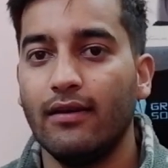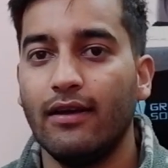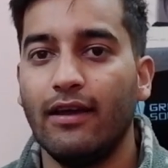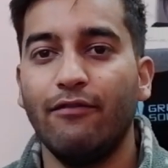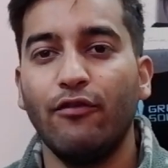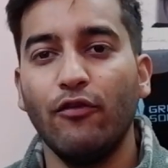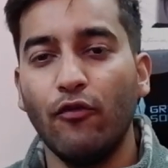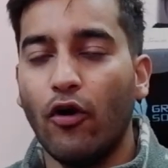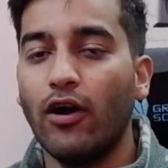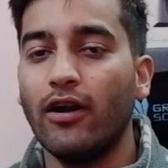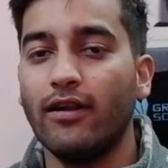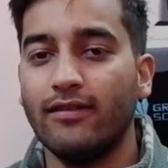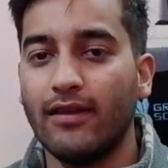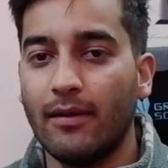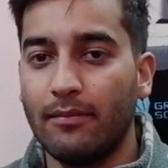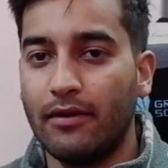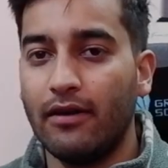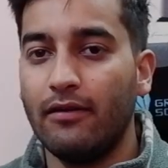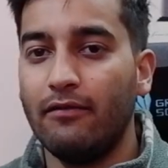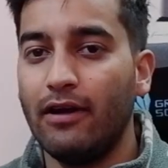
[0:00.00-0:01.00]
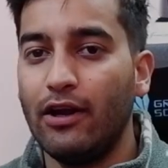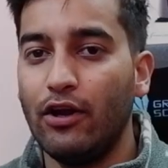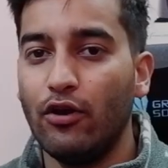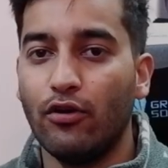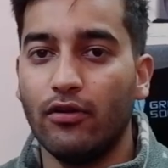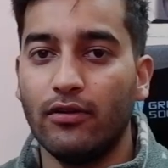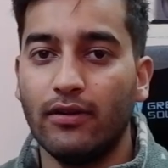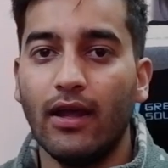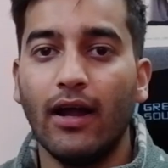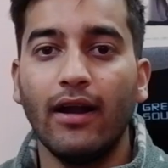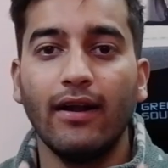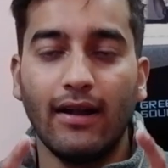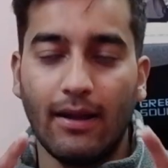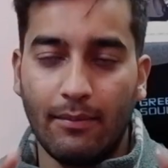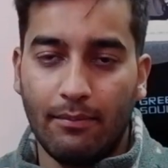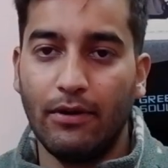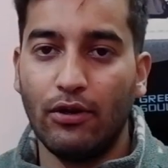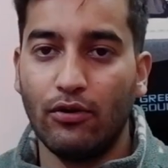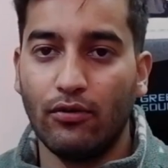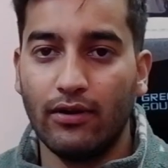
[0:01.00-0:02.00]
If you want a separate video on that,
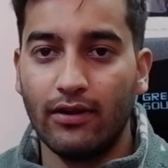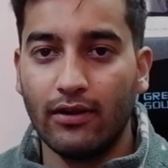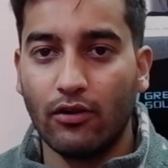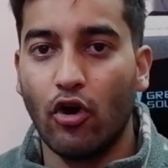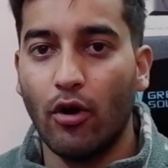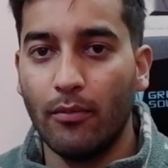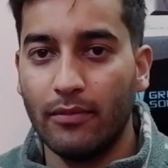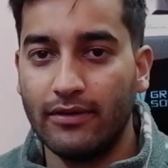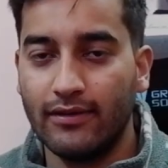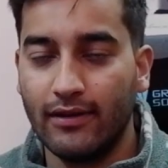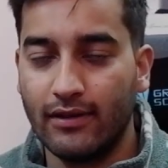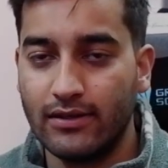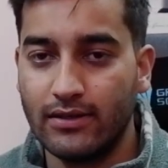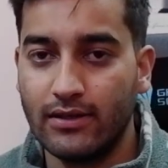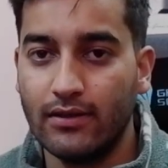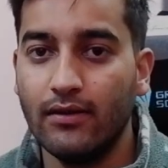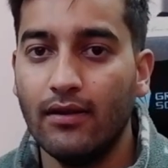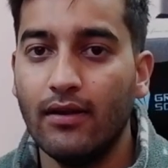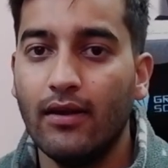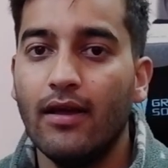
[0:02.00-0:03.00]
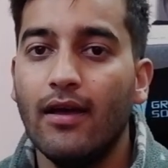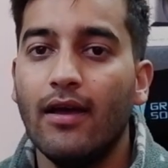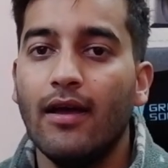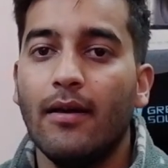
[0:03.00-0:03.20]
let me know in the comment section.